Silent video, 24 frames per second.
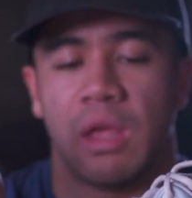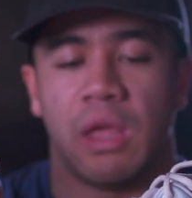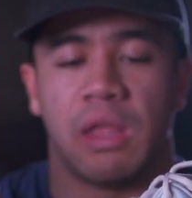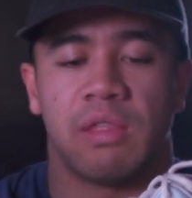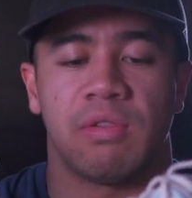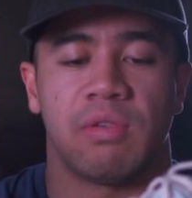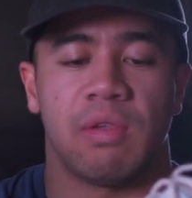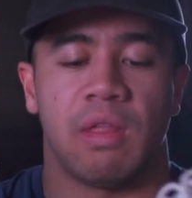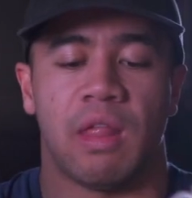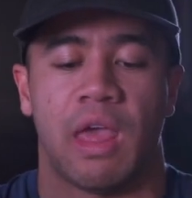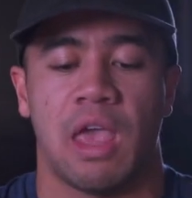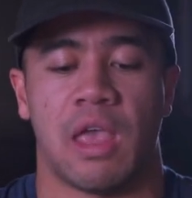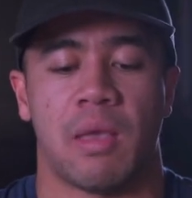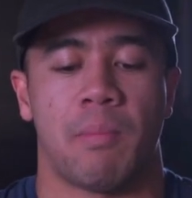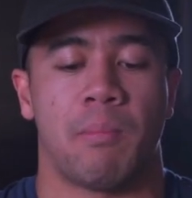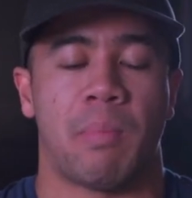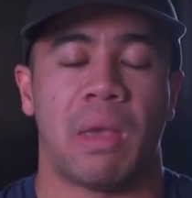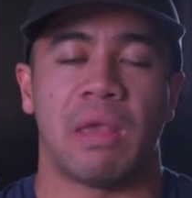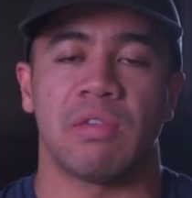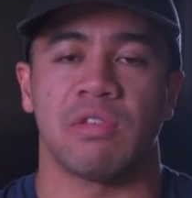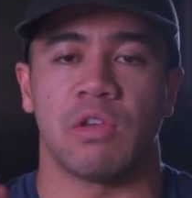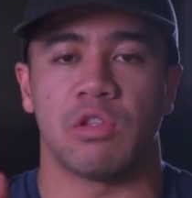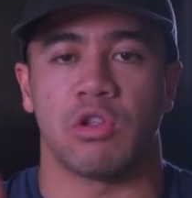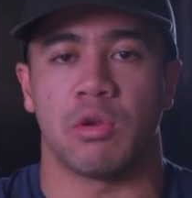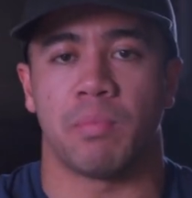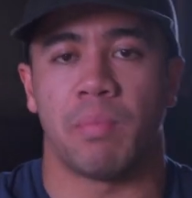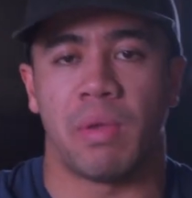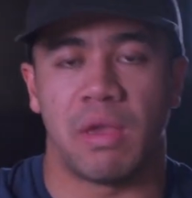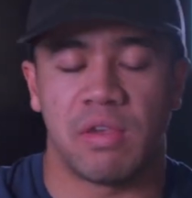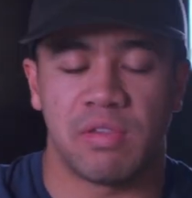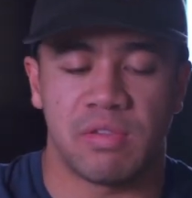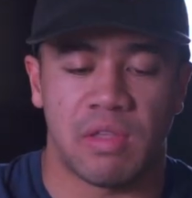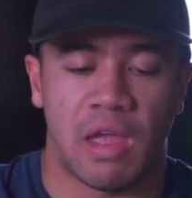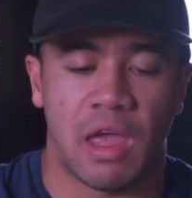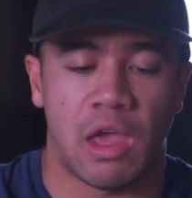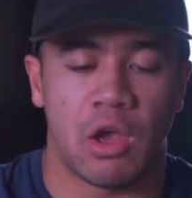It's like based on your play
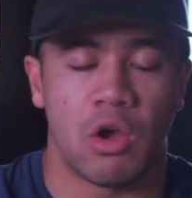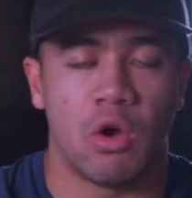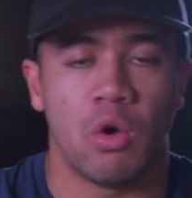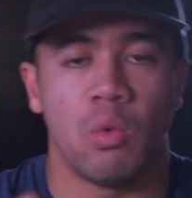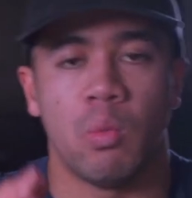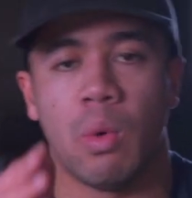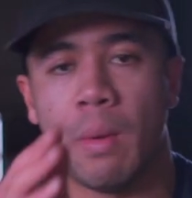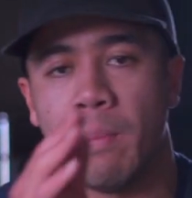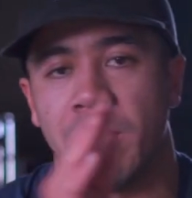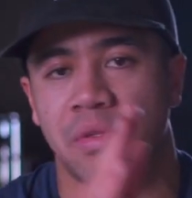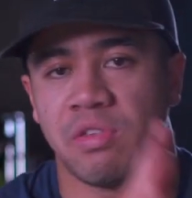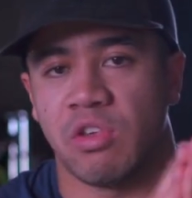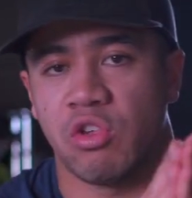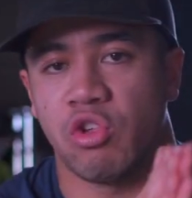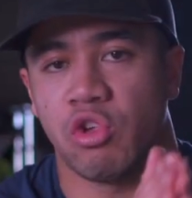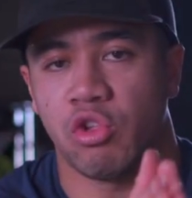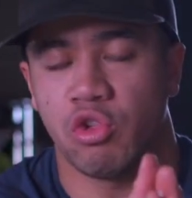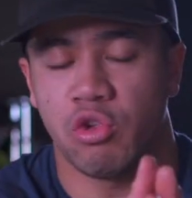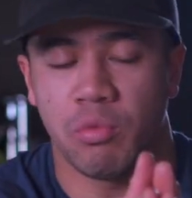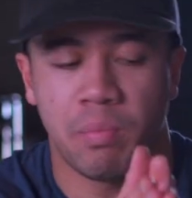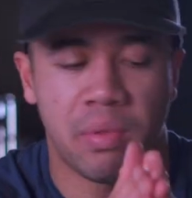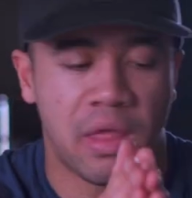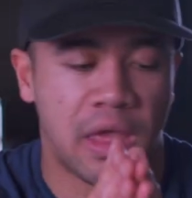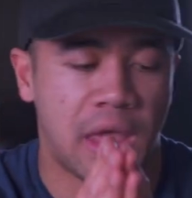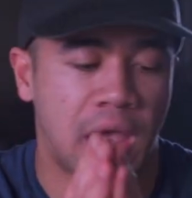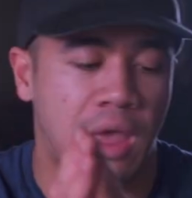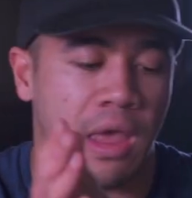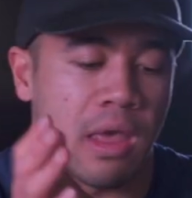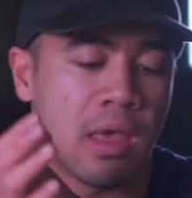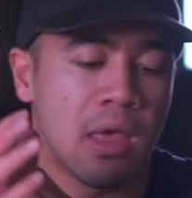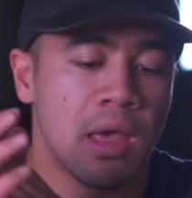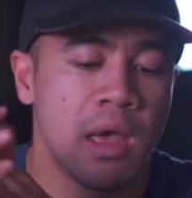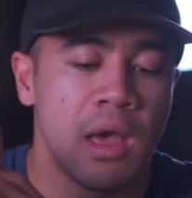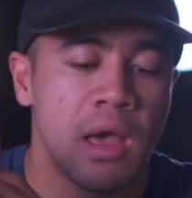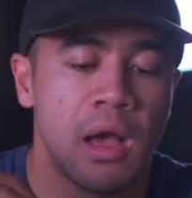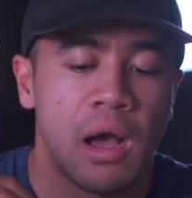style, what positions you
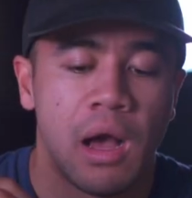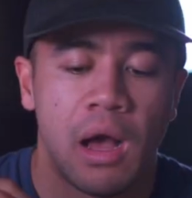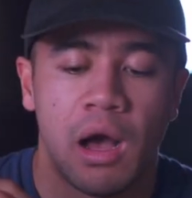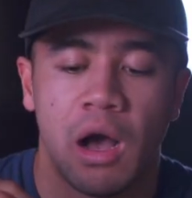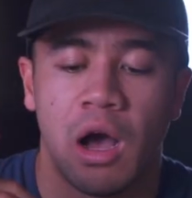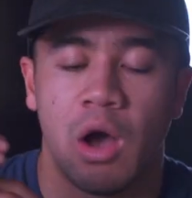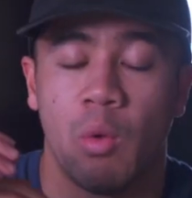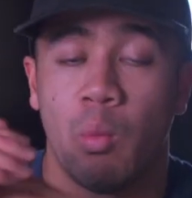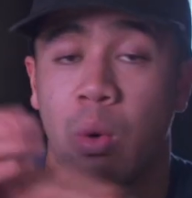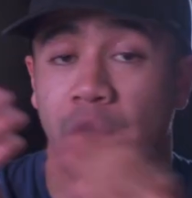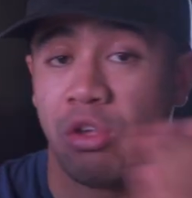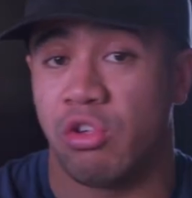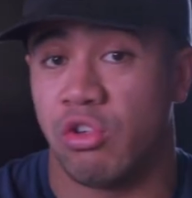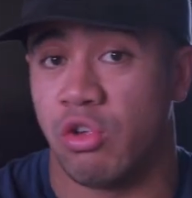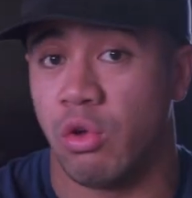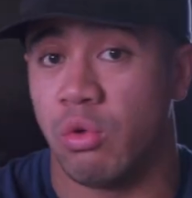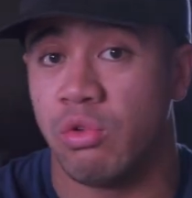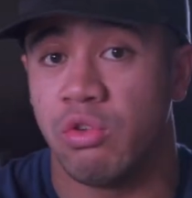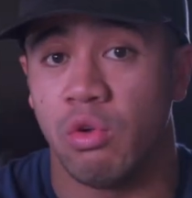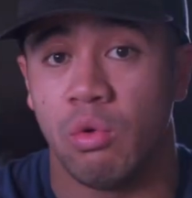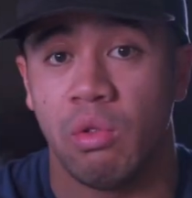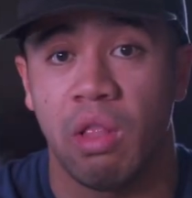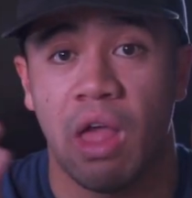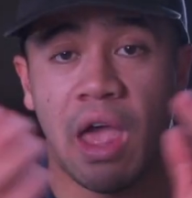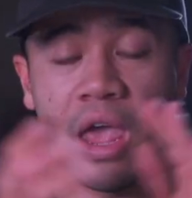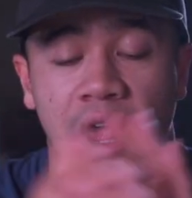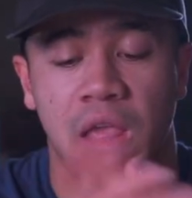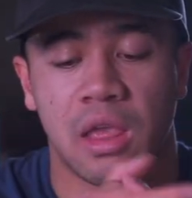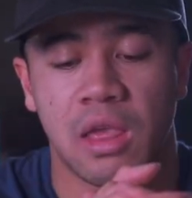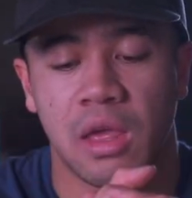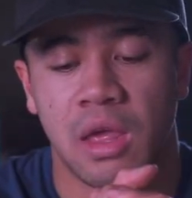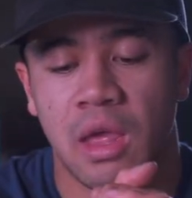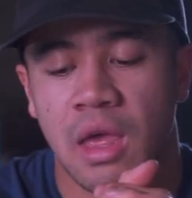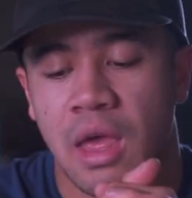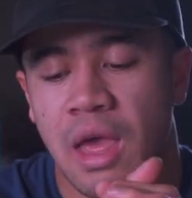play, what shoes you like.